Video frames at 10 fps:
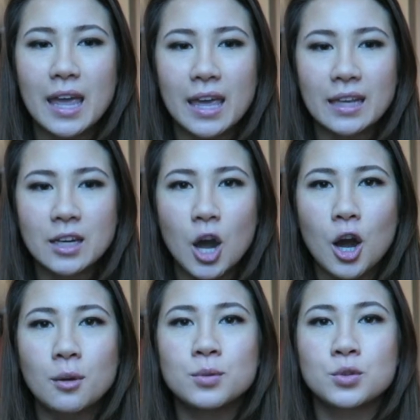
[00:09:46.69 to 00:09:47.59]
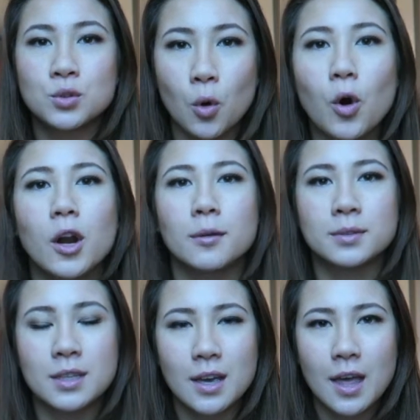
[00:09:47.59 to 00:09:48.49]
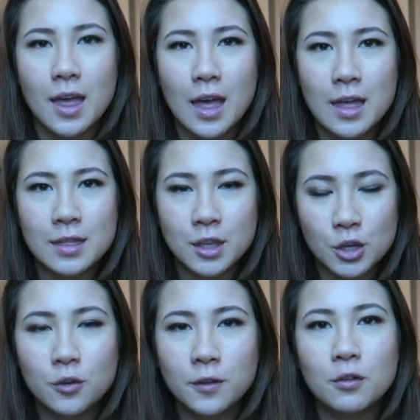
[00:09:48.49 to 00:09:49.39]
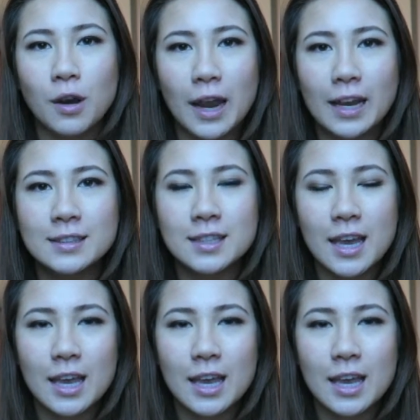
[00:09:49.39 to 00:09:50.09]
it absorbs the UV rays